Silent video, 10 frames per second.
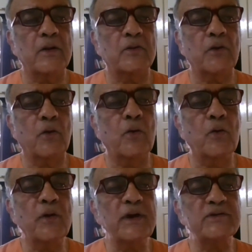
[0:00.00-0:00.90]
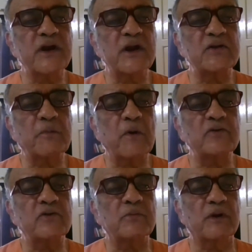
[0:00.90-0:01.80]
So who is
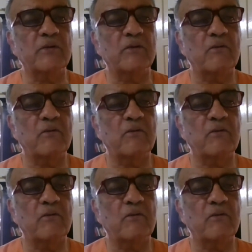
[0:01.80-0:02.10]
responsible